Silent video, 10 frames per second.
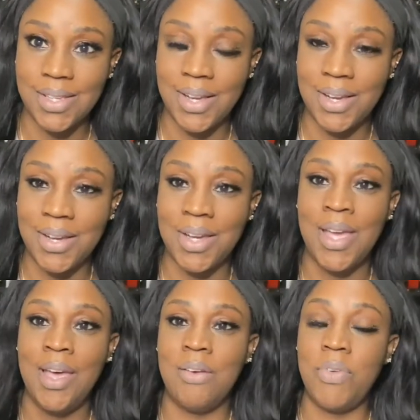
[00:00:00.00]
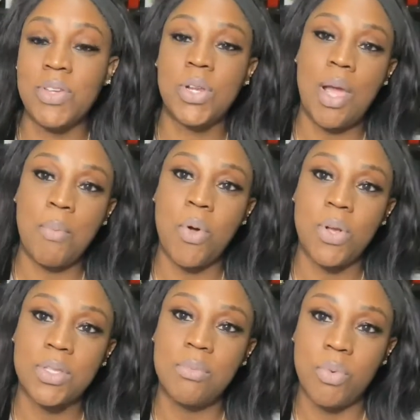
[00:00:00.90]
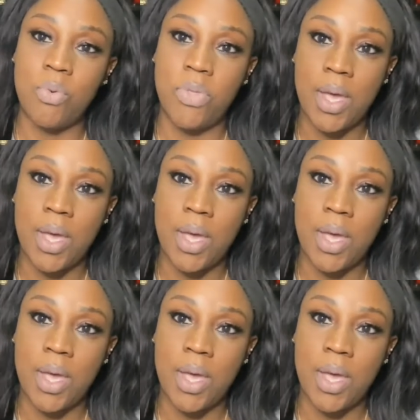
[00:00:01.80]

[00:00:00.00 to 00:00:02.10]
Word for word: Uh, eventually I'm going to move